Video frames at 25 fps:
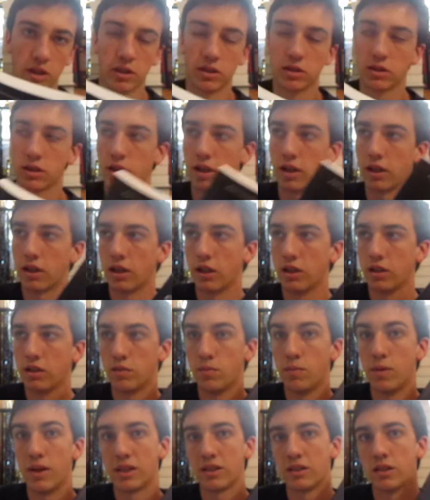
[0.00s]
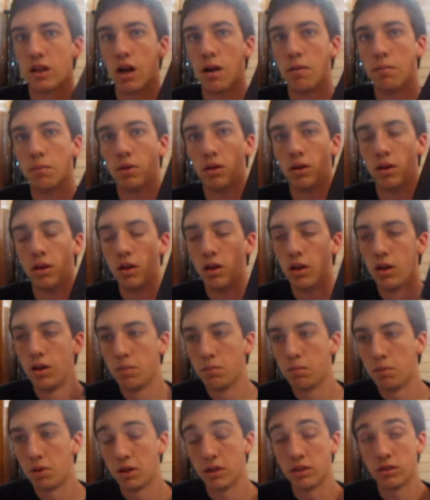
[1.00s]
is like, it's messed up,
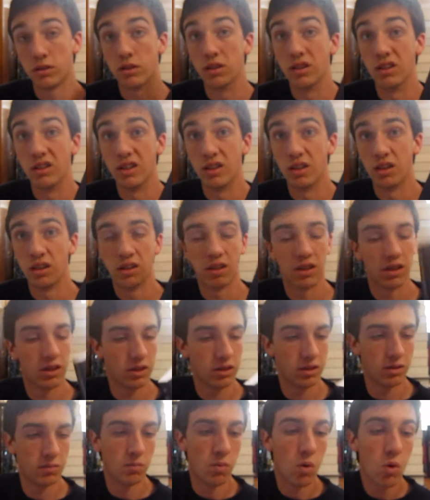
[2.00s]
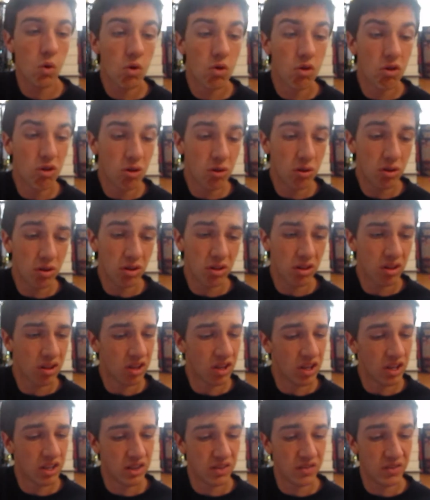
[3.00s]
but it's good, and like the moral
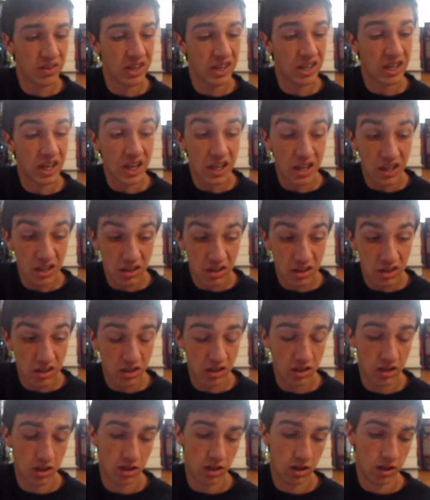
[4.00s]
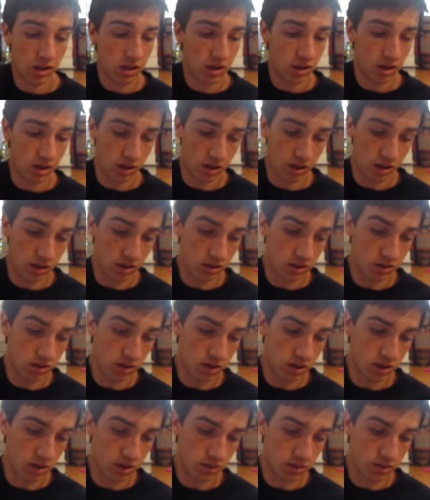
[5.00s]
at the very end is